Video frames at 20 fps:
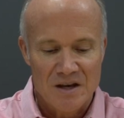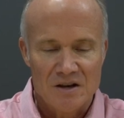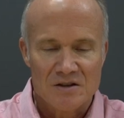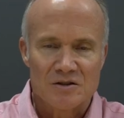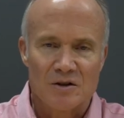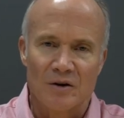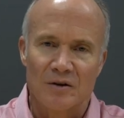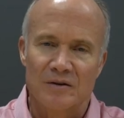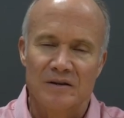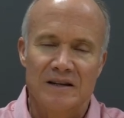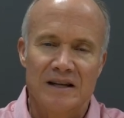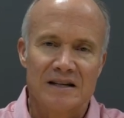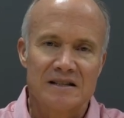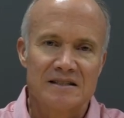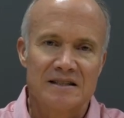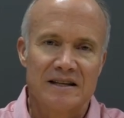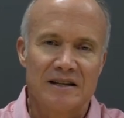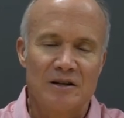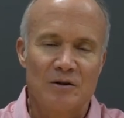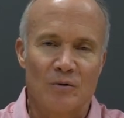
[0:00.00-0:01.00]
So next
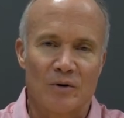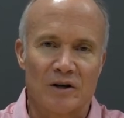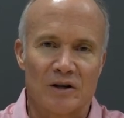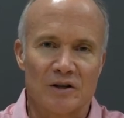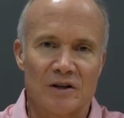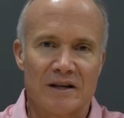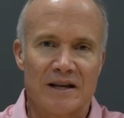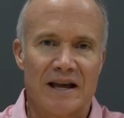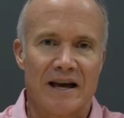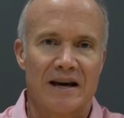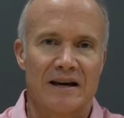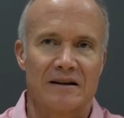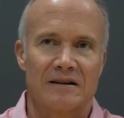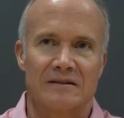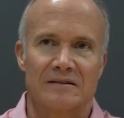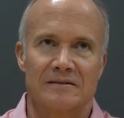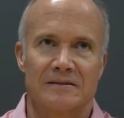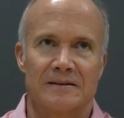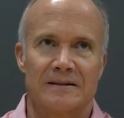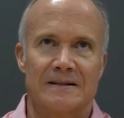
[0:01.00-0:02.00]
thing you want to look at
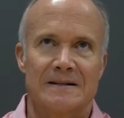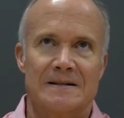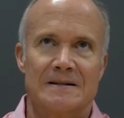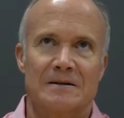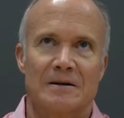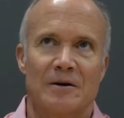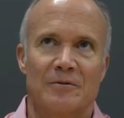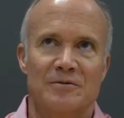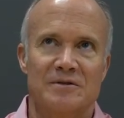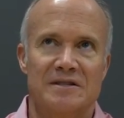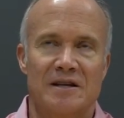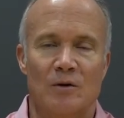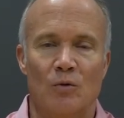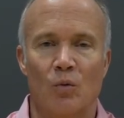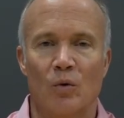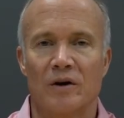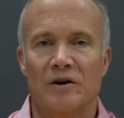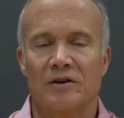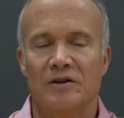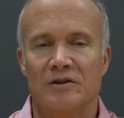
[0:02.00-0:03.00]
are, I would say,
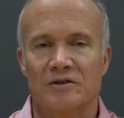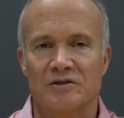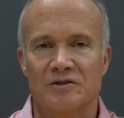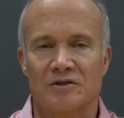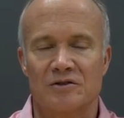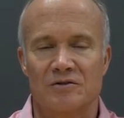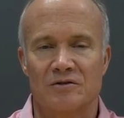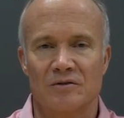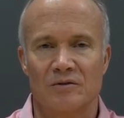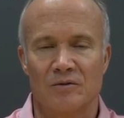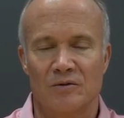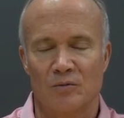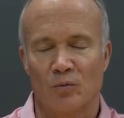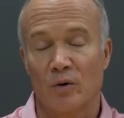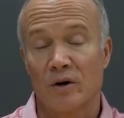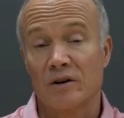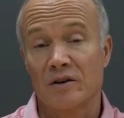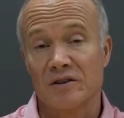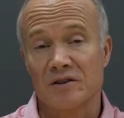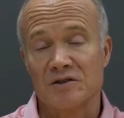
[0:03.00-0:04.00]
what
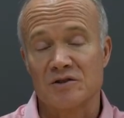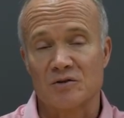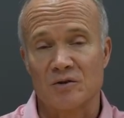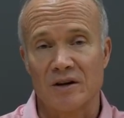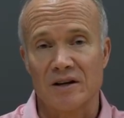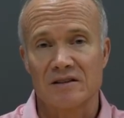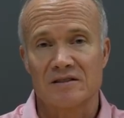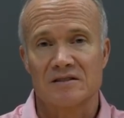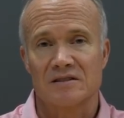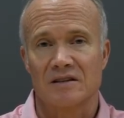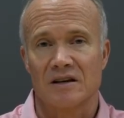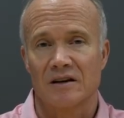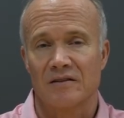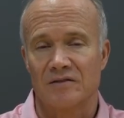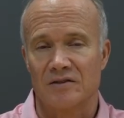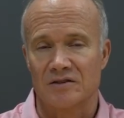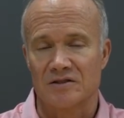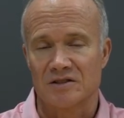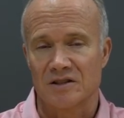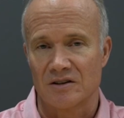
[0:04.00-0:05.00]
are the strengths of
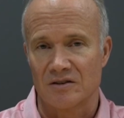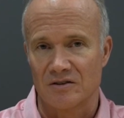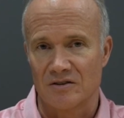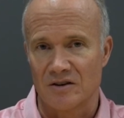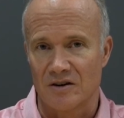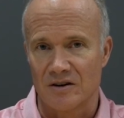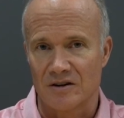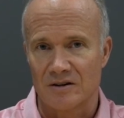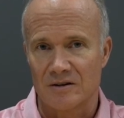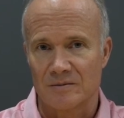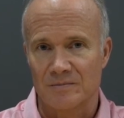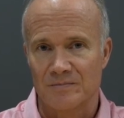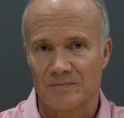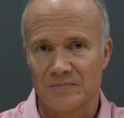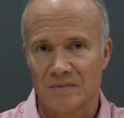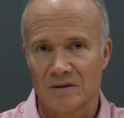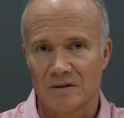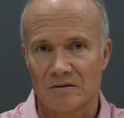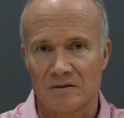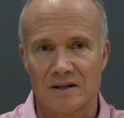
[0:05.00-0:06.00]
your son or daughter,
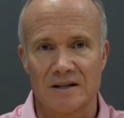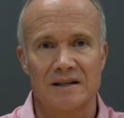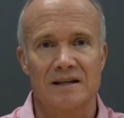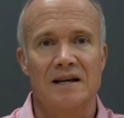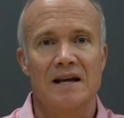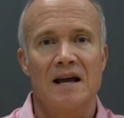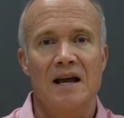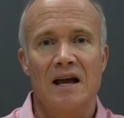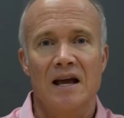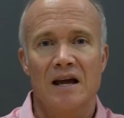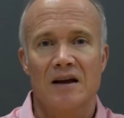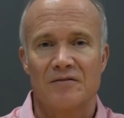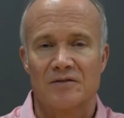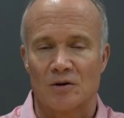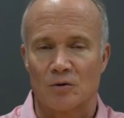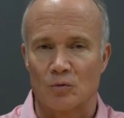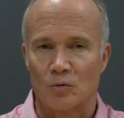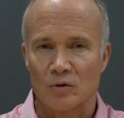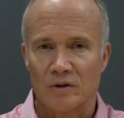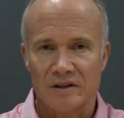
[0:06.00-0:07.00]
right? If
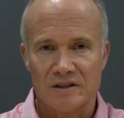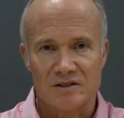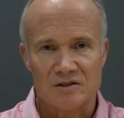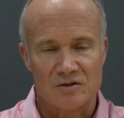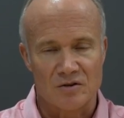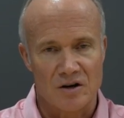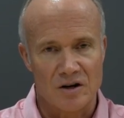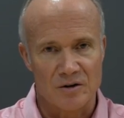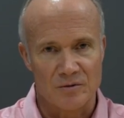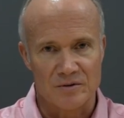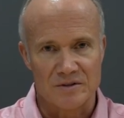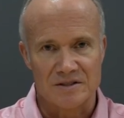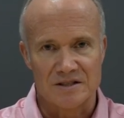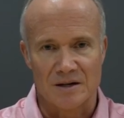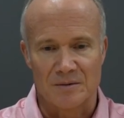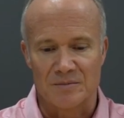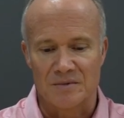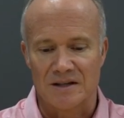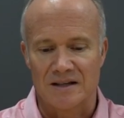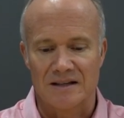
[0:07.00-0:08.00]
they're really strong with
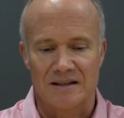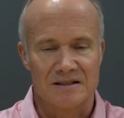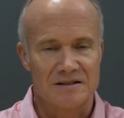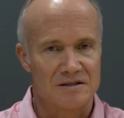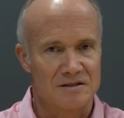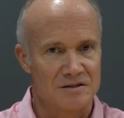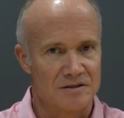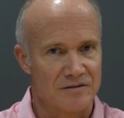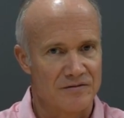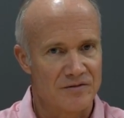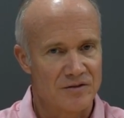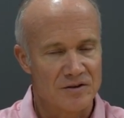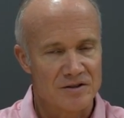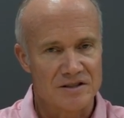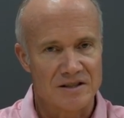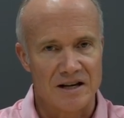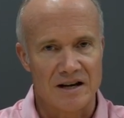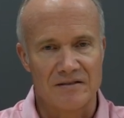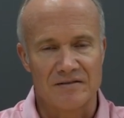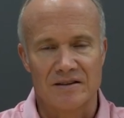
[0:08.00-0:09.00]
something, and this is the first
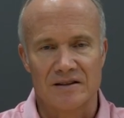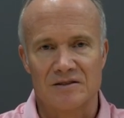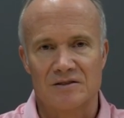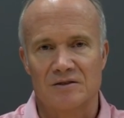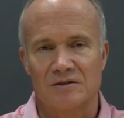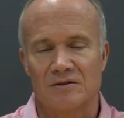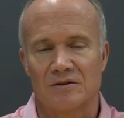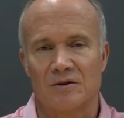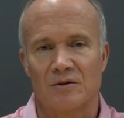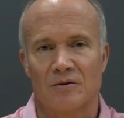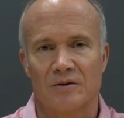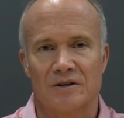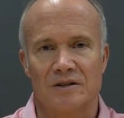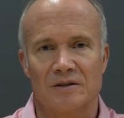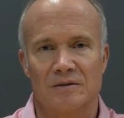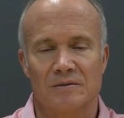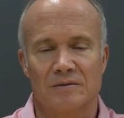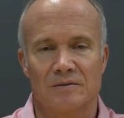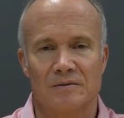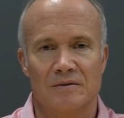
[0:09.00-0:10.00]
time that you're going
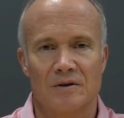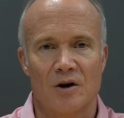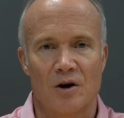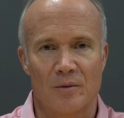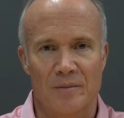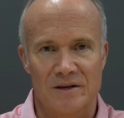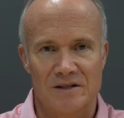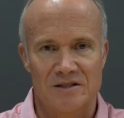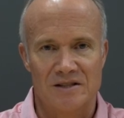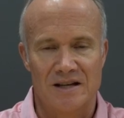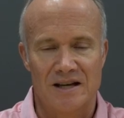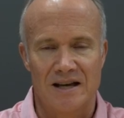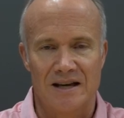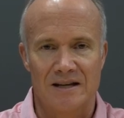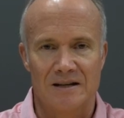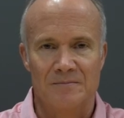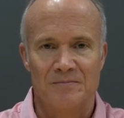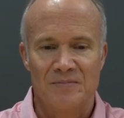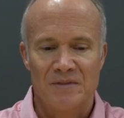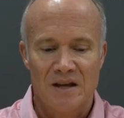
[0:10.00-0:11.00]
to home
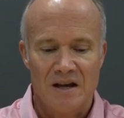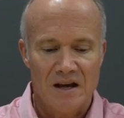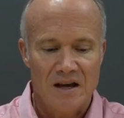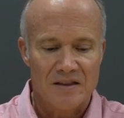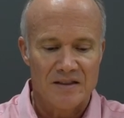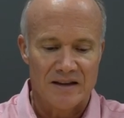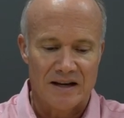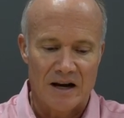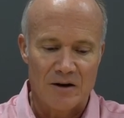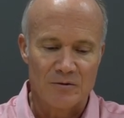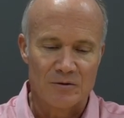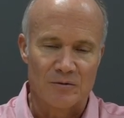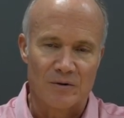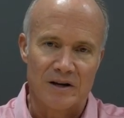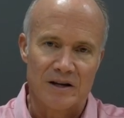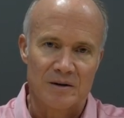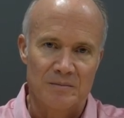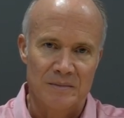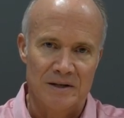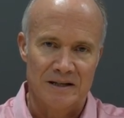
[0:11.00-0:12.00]
educate, then I would
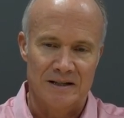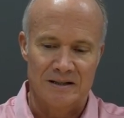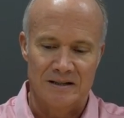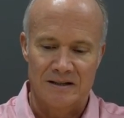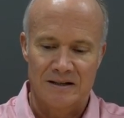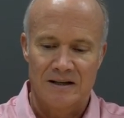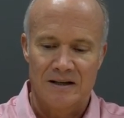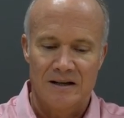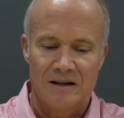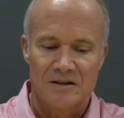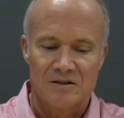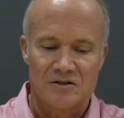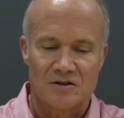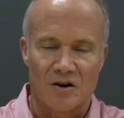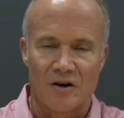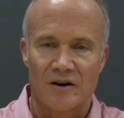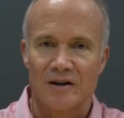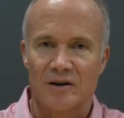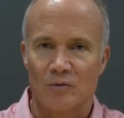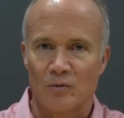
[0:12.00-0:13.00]
recommend
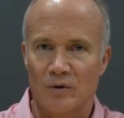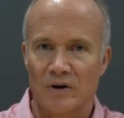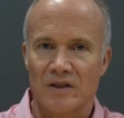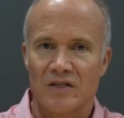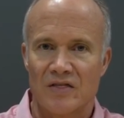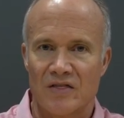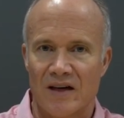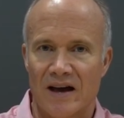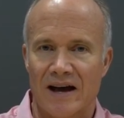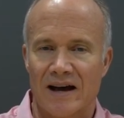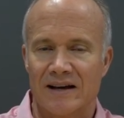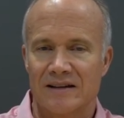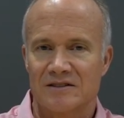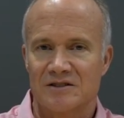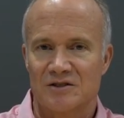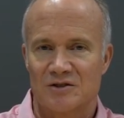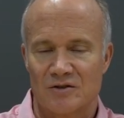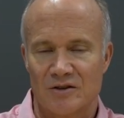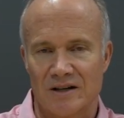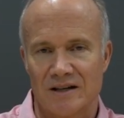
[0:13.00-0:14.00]
starting with that
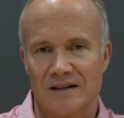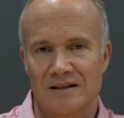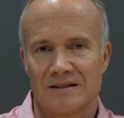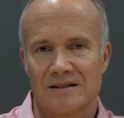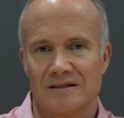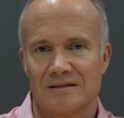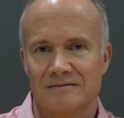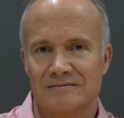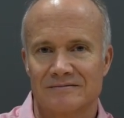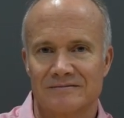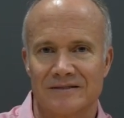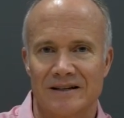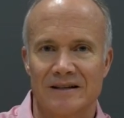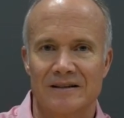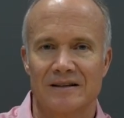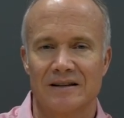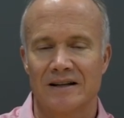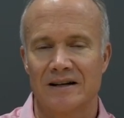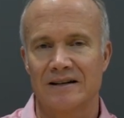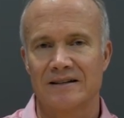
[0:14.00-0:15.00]
strength, right?
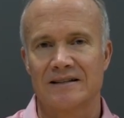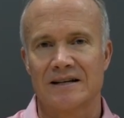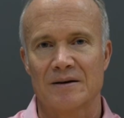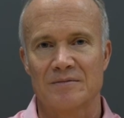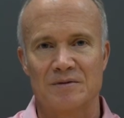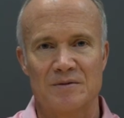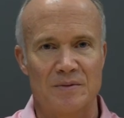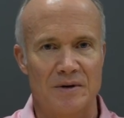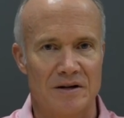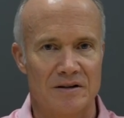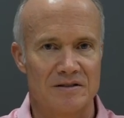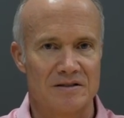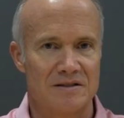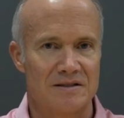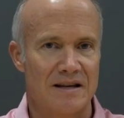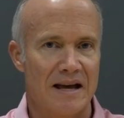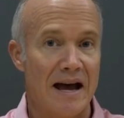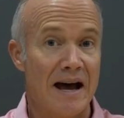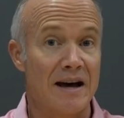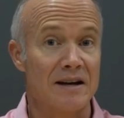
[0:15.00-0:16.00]
A lot of times parents
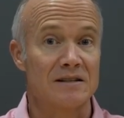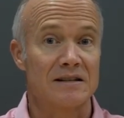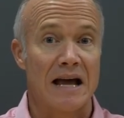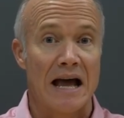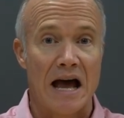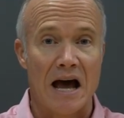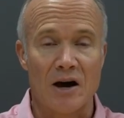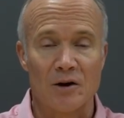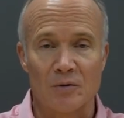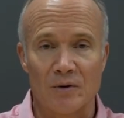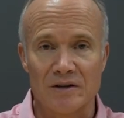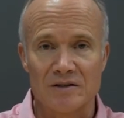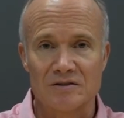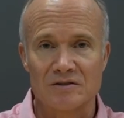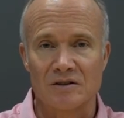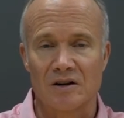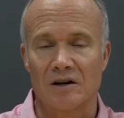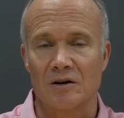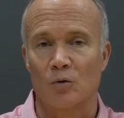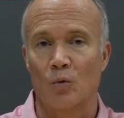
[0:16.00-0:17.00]
ask, how do I
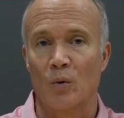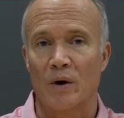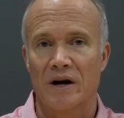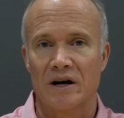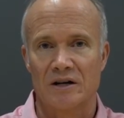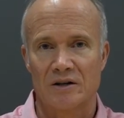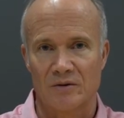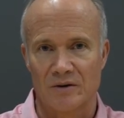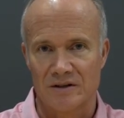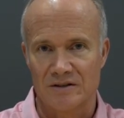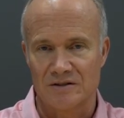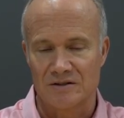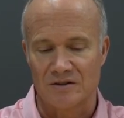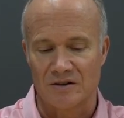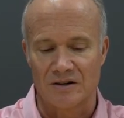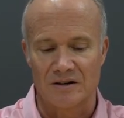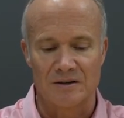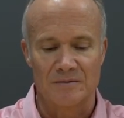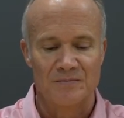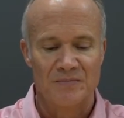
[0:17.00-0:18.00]
start? Where do I
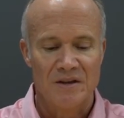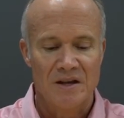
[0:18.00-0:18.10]
start?